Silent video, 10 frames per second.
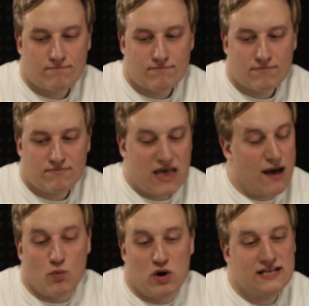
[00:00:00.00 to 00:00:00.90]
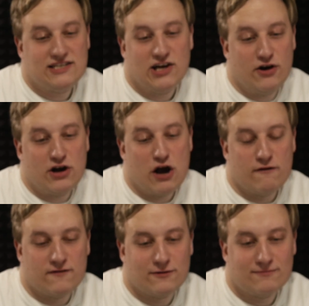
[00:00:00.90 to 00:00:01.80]
That one
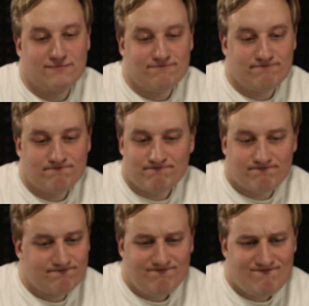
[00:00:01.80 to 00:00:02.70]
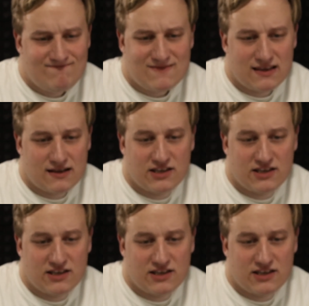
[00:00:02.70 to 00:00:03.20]
turnover to